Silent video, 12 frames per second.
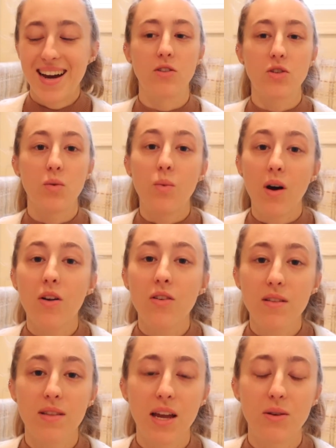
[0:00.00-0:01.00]
So what are
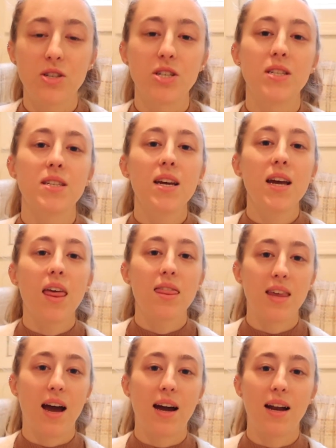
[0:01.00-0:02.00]
the languages
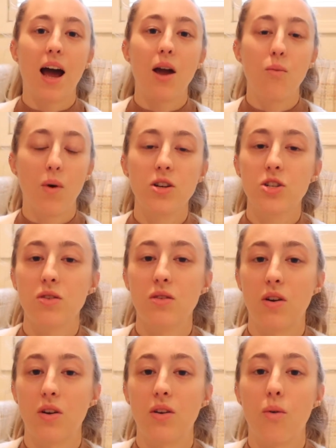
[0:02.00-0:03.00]
that I want to
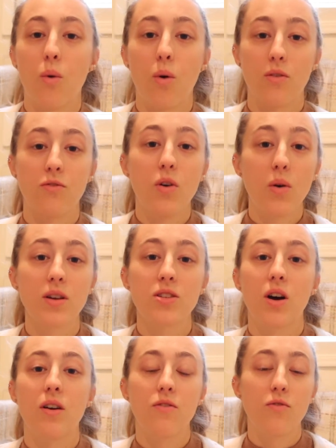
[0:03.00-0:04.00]
learn or focus
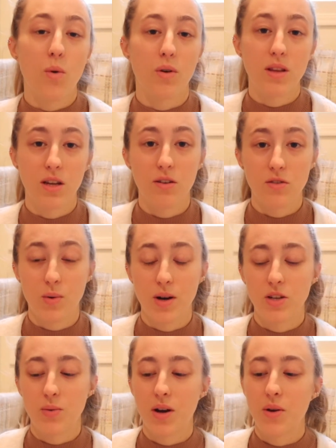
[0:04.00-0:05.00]
on for the year
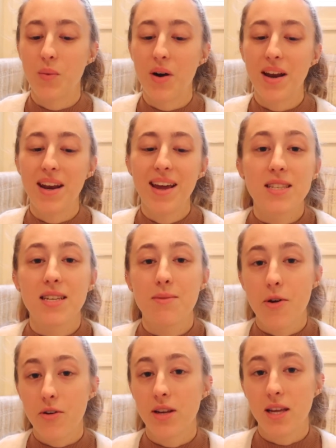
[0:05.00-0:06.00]
2021? Obviously
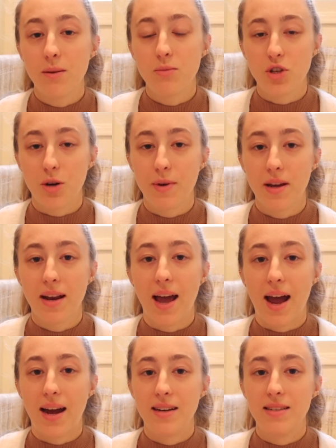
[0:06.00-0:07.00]
I'm going to keep German
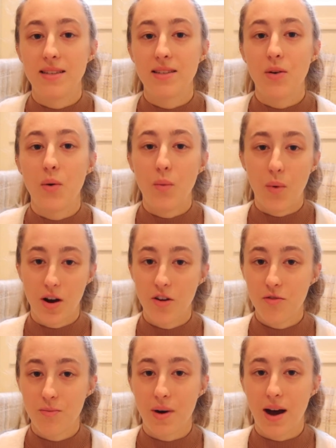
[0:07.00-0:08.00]
as one
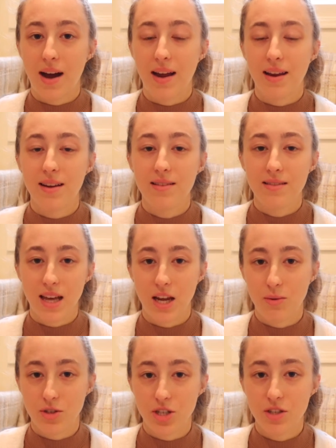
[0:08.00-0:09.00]
of my
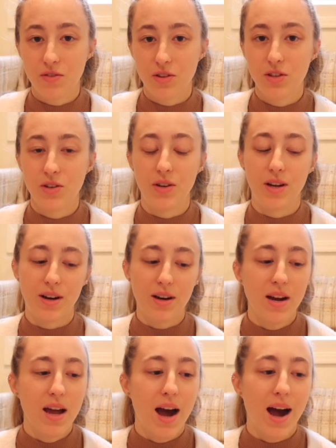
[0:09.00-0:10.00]
languages for the new
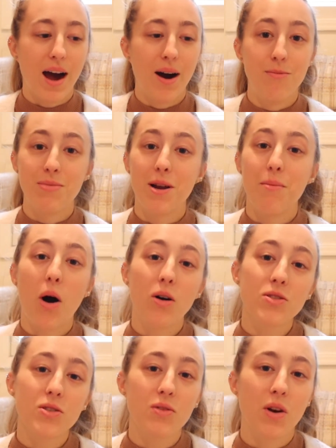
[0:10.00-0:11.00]
year, but I'm
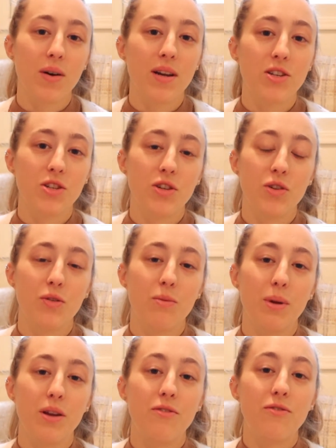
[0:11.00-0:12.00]
also going to
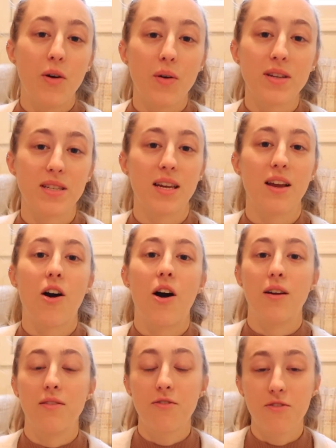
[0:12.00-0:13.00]
be focusing
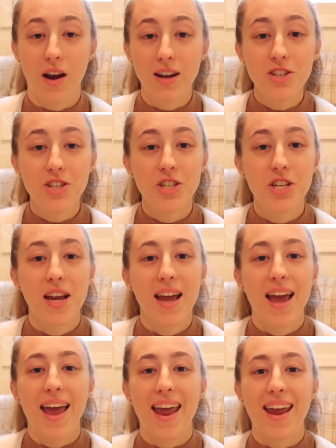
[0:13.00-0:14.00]
on French,
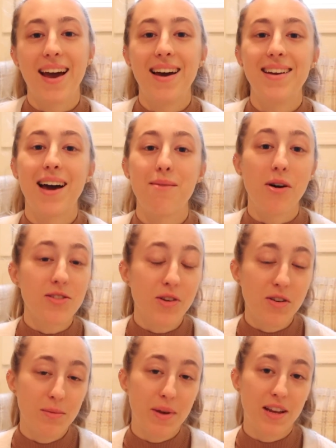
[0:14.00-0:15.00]
and I'm also
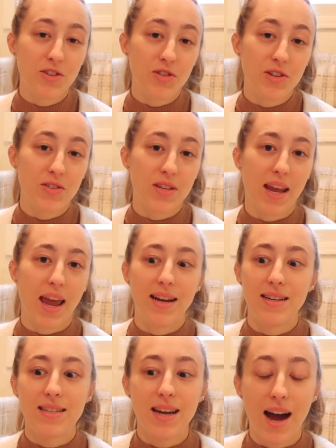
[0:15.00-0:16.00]
going to be introducing an
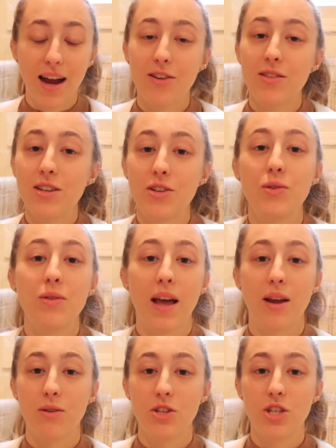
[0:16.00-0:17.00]
entirely new
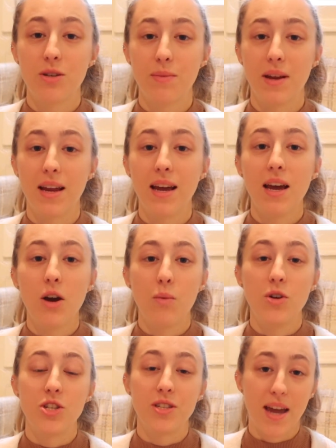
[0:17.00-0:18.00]
language to me,
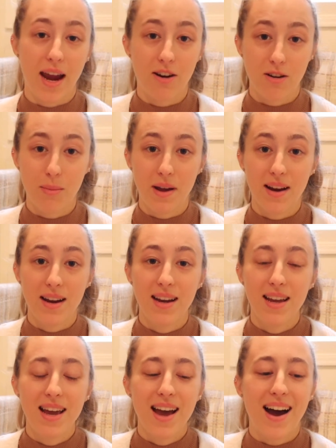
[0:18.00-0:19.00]
which is Arabic.
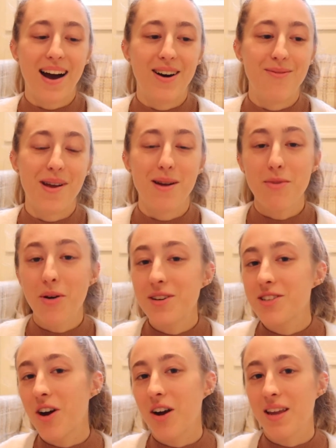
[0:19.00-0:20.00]
And I'm going
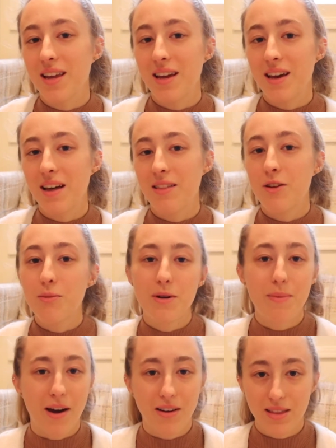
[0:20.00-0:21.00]
to talk a little bit
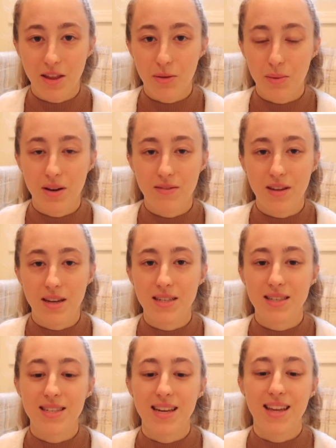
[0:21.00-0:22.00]
about the three of
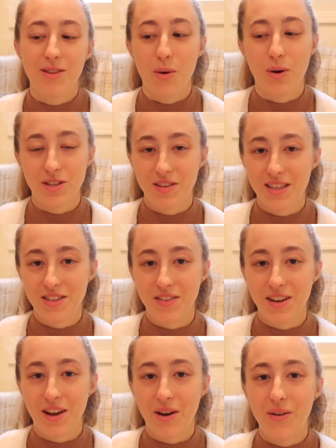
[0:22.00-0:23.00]
these in the course of this
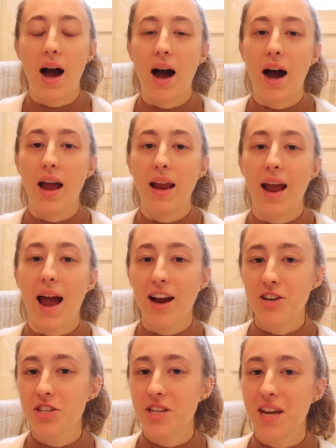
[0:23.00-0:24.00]
video. I
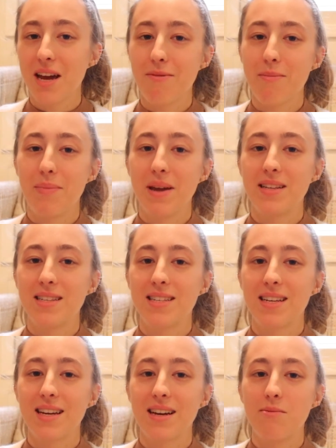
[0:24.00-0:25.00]
actually am a
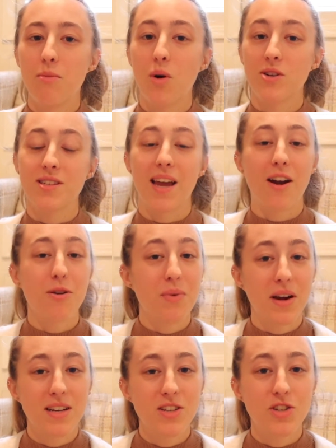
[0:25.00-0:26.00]
bit more
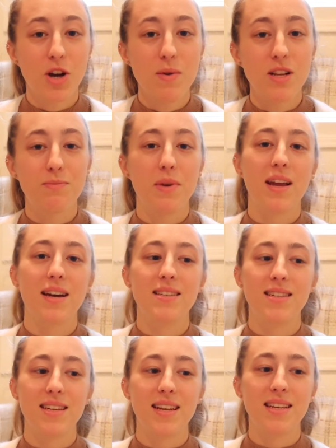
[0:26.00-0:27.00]
scatterbrained in German
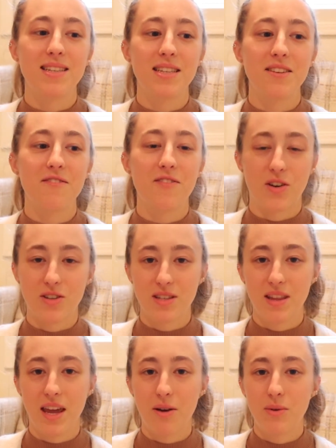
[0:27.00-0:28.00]
because it is the
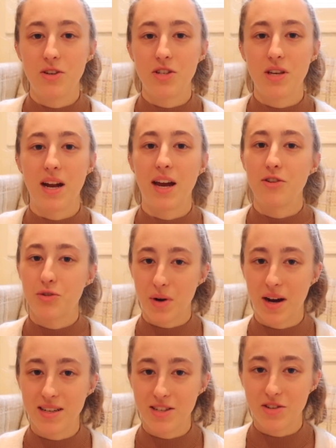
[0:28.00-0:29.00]
first language that I tried to